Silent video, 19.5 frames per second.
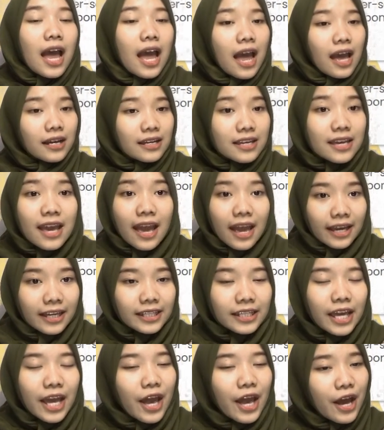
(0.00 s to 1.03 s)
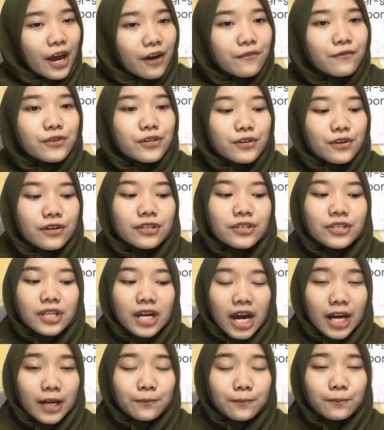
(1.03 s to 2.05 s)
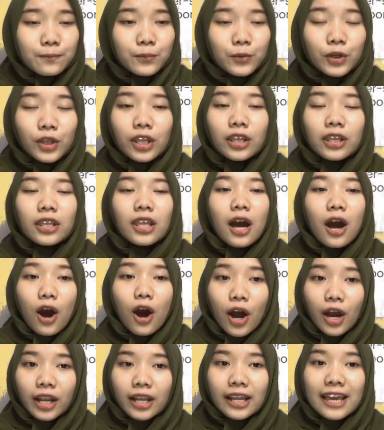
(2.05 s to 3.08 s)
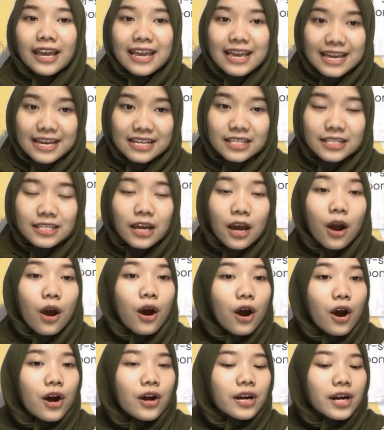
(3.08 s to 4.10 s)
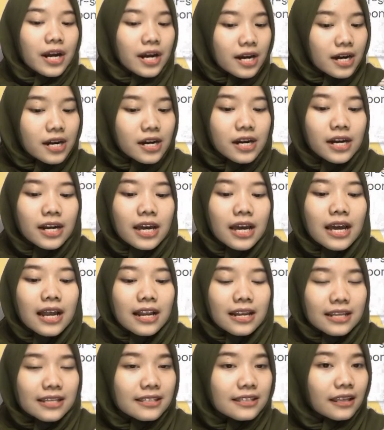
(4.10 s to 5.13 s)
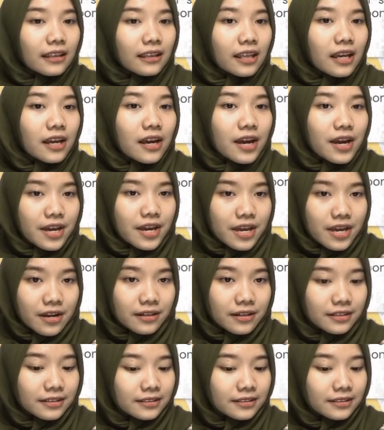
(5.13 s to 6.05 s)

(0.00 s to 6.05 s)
Again, have your child put on his or her listening ears.